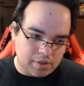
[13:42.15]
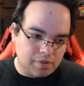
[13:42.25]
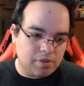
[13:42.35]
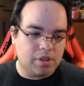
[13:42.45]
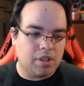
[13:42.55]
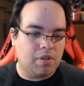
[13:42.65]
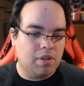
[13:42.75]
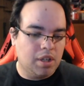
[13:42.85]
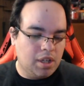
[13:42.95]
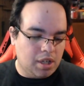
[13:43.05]
So
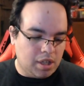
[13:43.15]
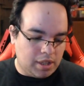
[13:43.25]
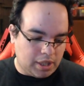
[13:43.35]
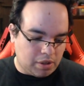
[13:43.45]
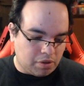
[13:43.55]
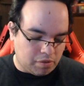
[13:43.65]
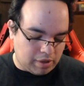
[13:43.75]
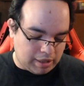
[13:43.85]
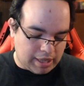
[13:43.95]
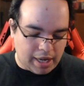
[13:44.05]
they go through
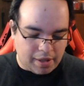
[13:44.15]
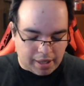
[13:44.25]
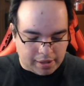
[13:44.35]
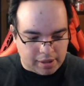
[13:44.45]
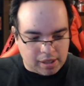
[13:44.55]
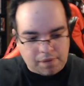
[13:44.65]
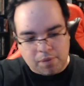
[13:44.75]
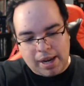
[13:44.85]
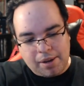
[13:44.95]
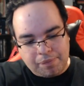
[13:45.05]
a lot of that stuff.
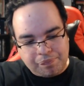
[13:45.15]
Wow.